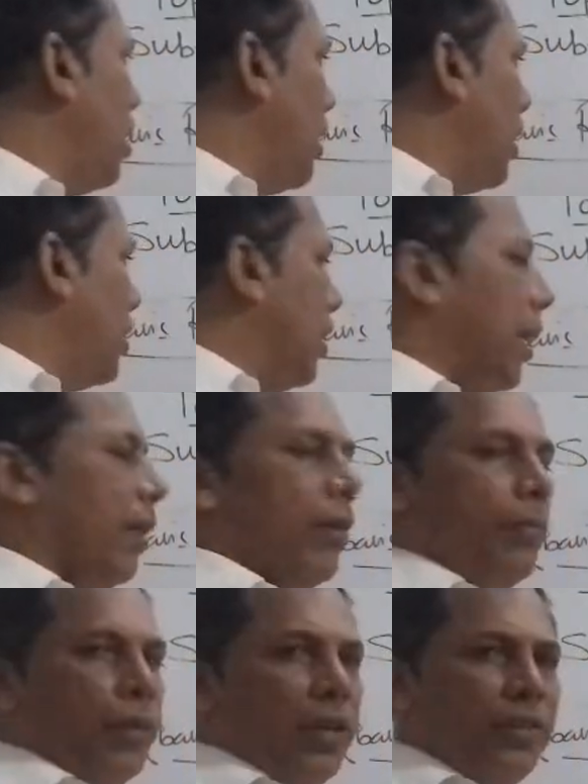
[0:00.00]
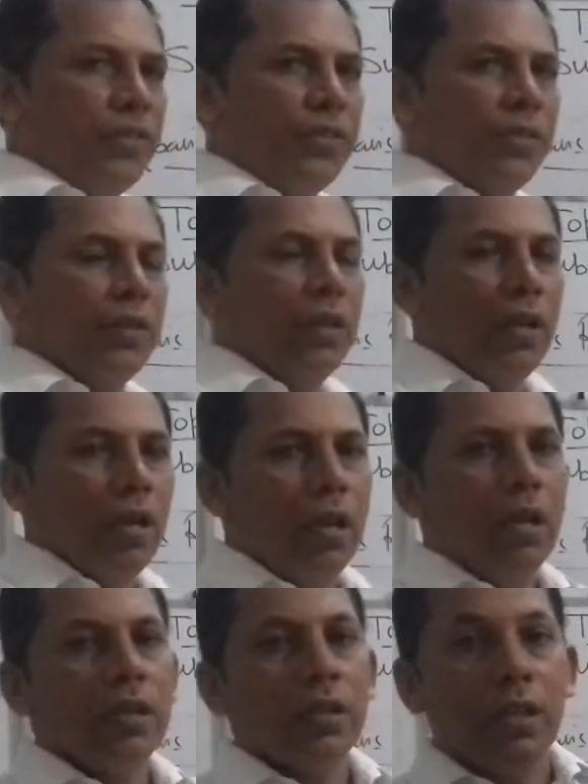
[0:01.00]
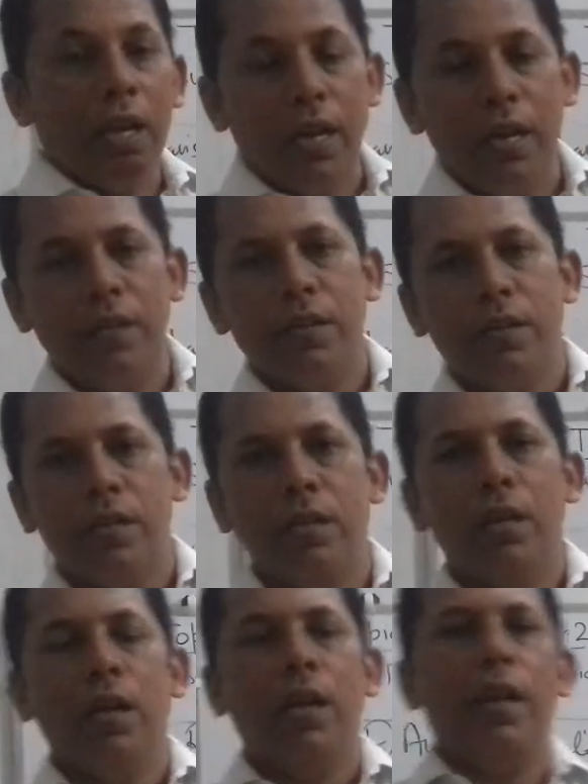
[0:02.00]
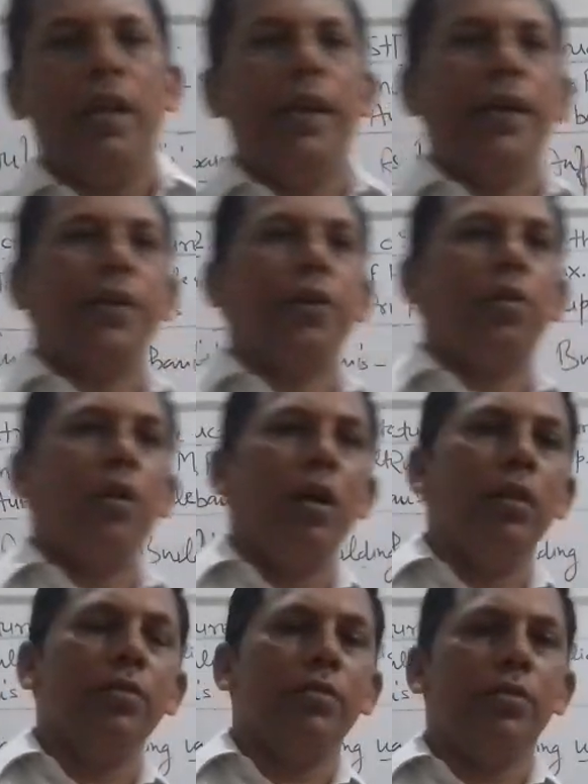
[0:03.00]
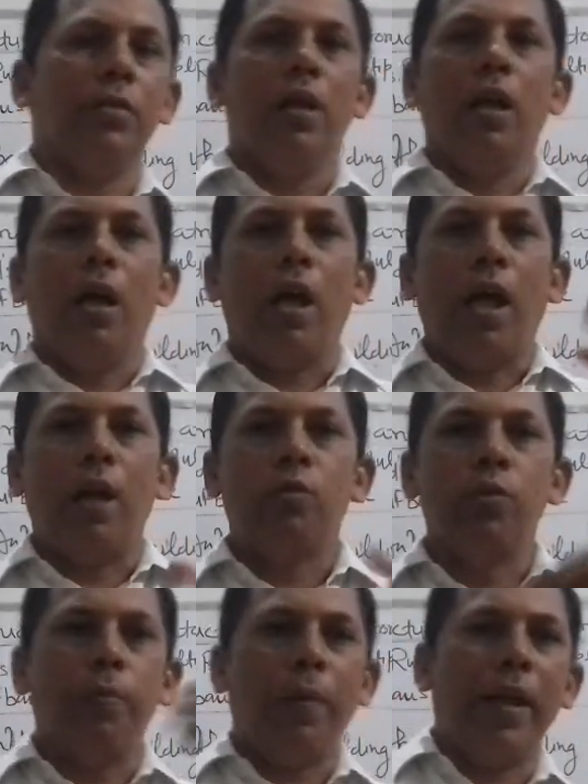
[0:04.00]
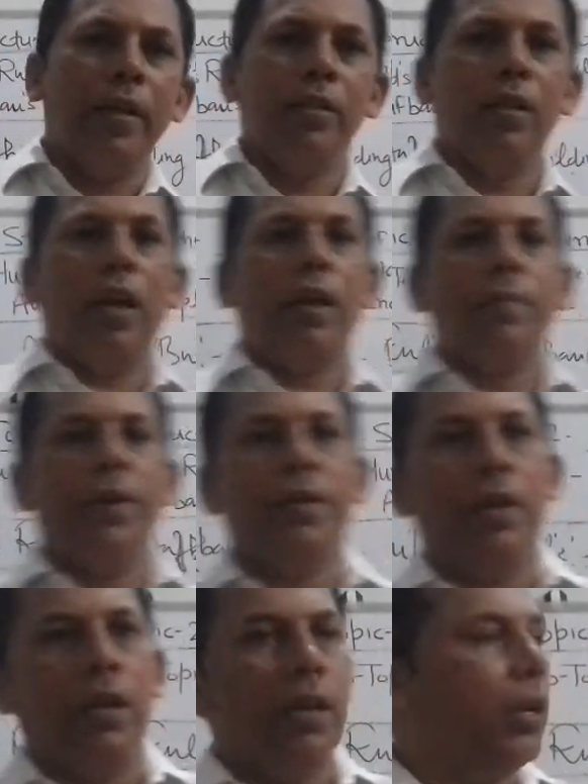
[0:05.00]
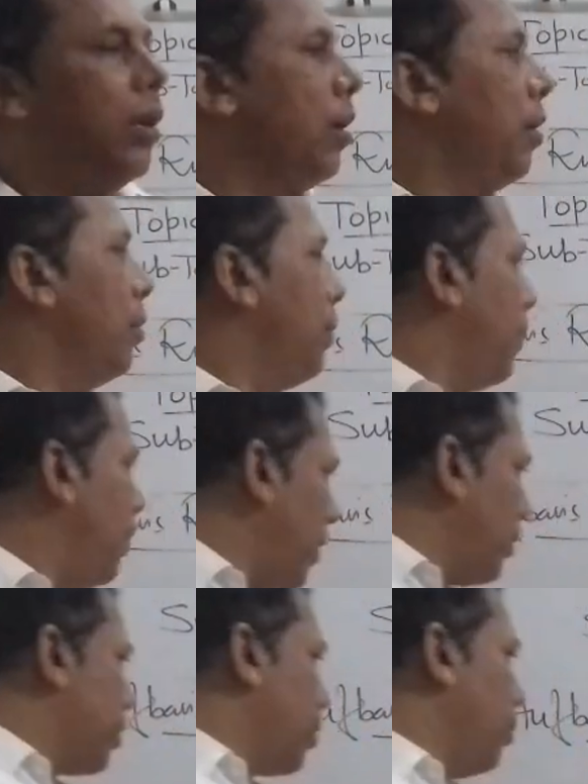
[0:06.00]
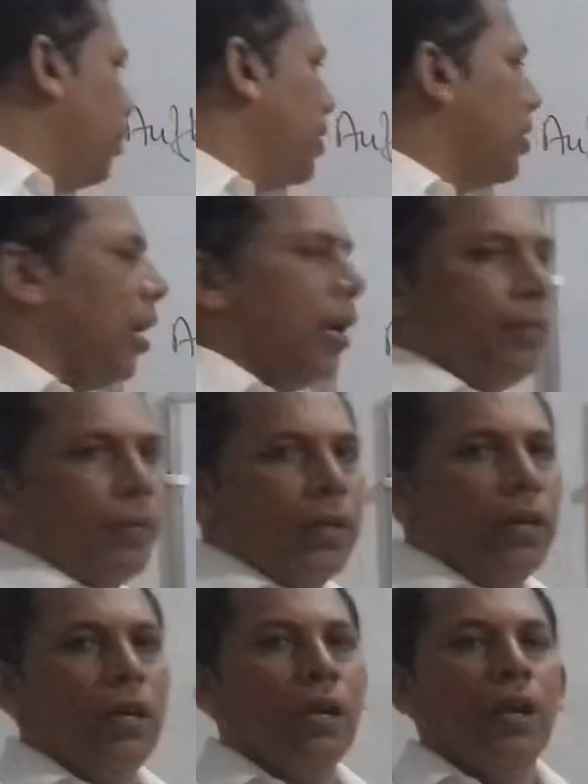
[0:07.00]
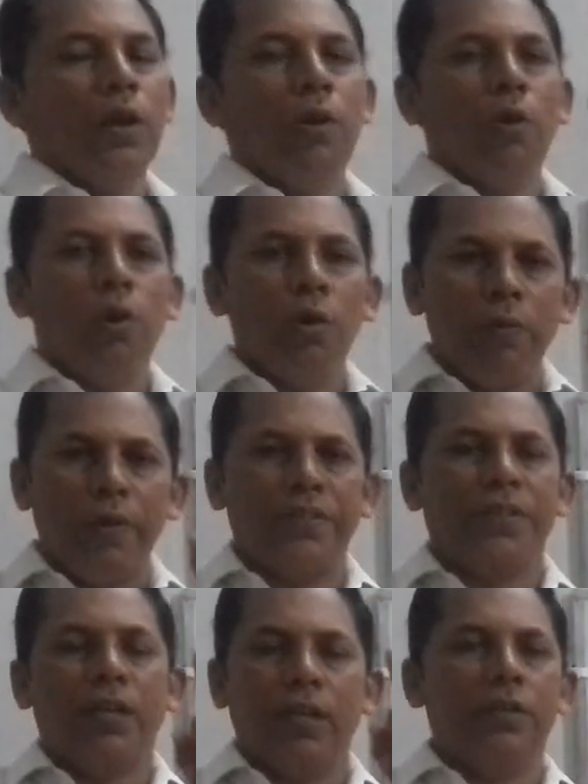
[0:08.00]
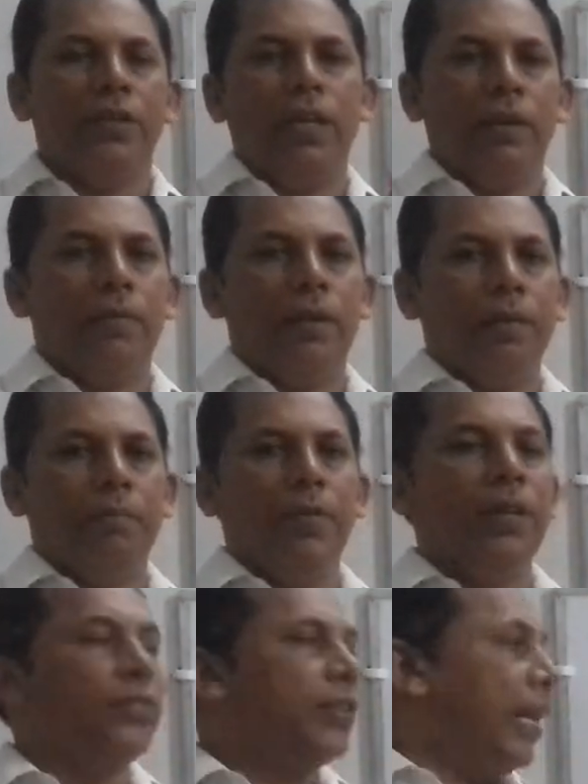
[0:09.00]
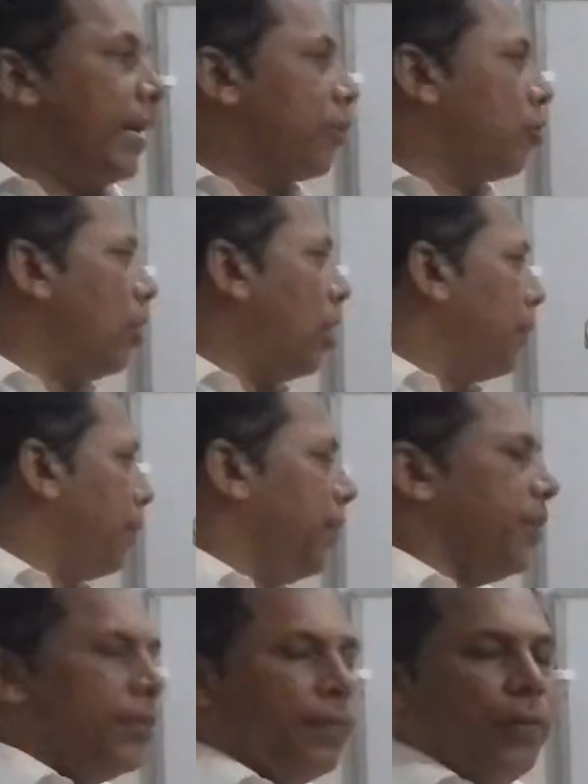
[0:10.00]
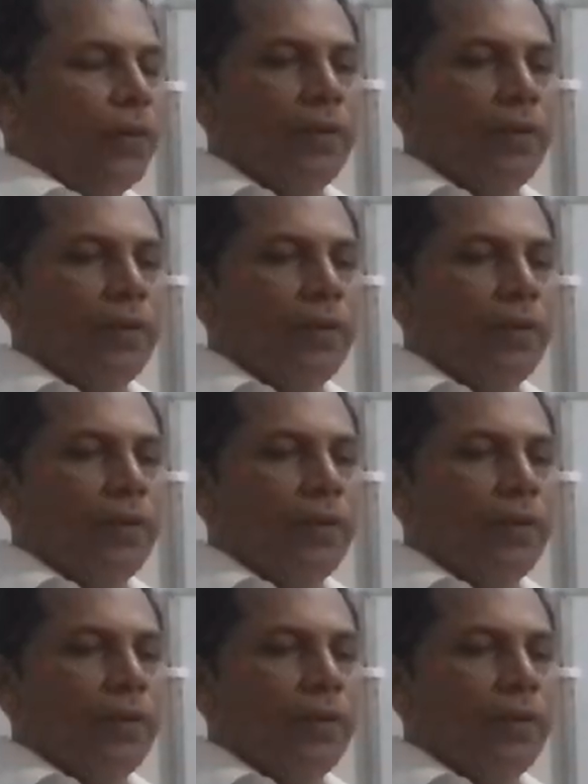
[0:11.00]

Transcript: energy level means that electrons occupy the orbital first which having lowest energy level, means electron feels